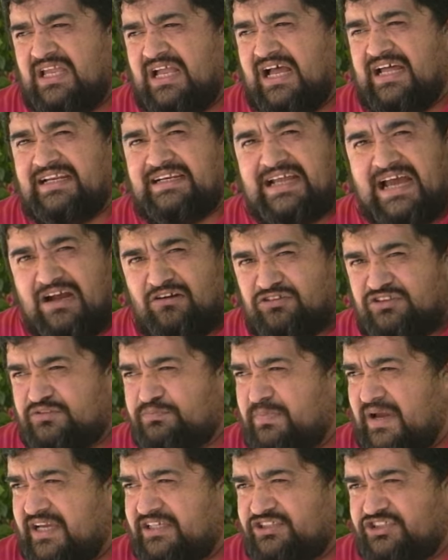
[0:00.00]

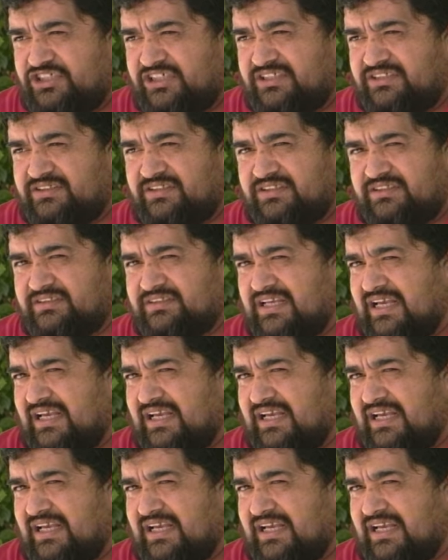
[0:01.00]
announced by Jesus,